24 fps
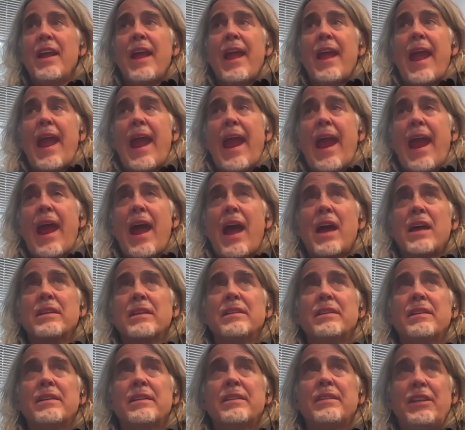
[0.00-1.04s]
And
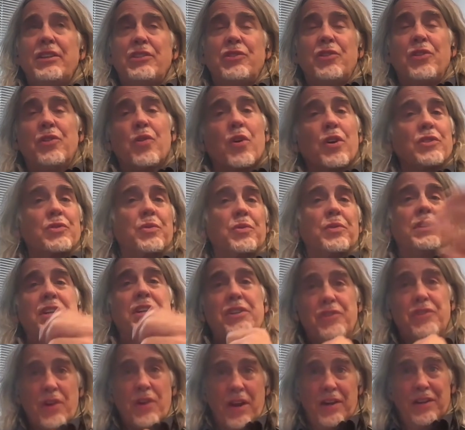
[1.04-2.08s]
these tutorials will teach you how
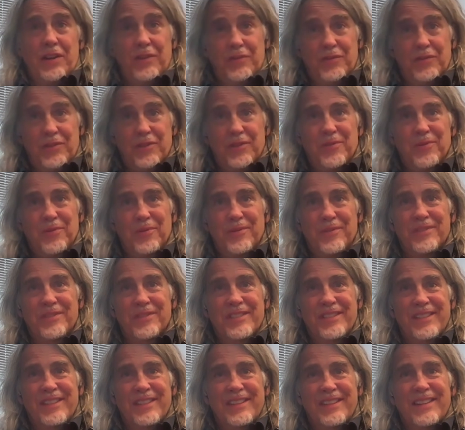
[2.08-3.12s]
to use the tools,
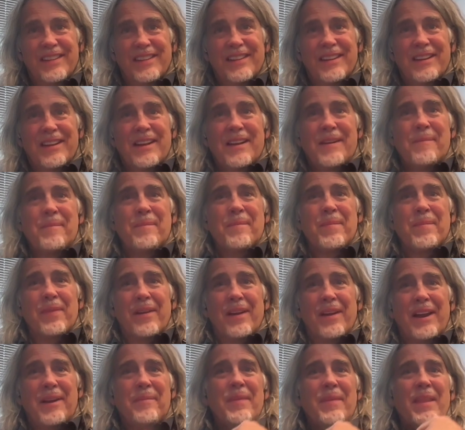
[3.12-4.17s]

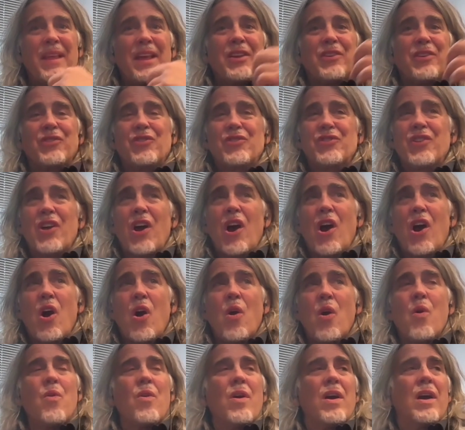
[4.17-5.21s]
right?
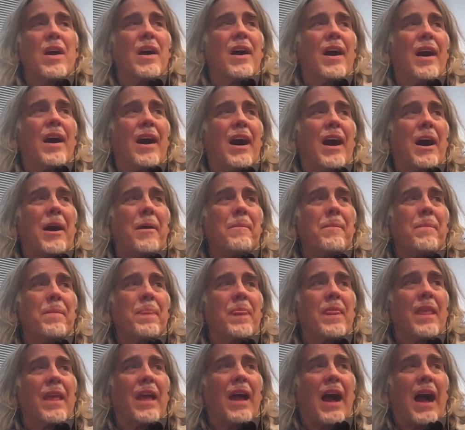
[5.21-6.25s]
So,
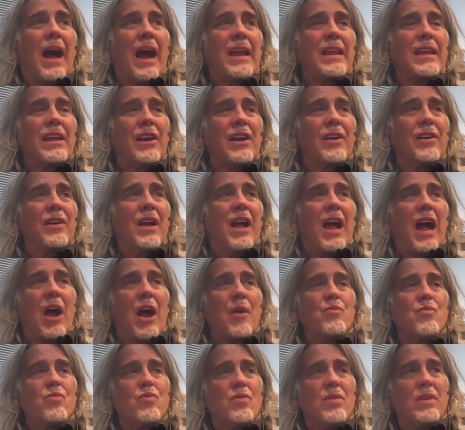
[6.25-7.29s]

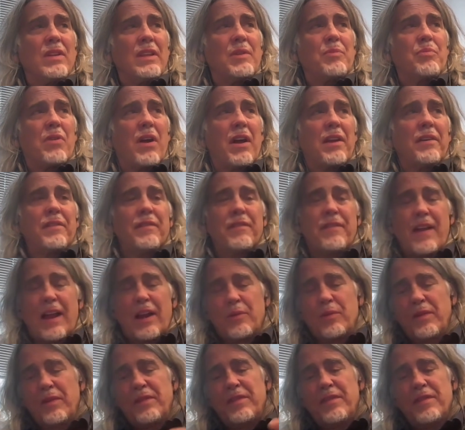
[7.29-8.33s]
I'm really proud of the
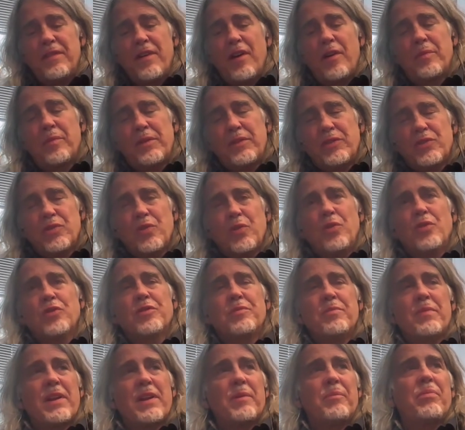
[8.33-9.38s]
fact we've developed these tools
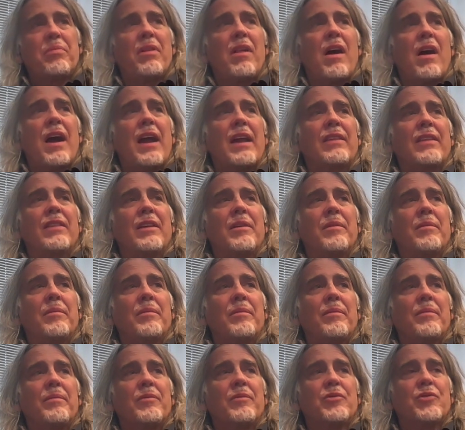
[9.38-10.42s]
and been applying
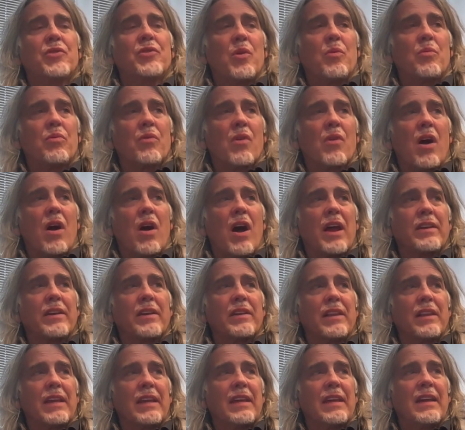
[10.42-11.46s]
them so
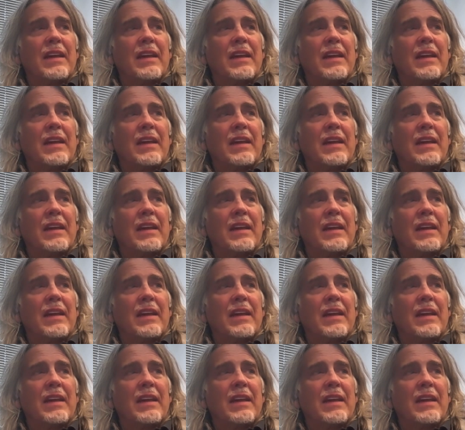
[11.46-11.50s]
broadly.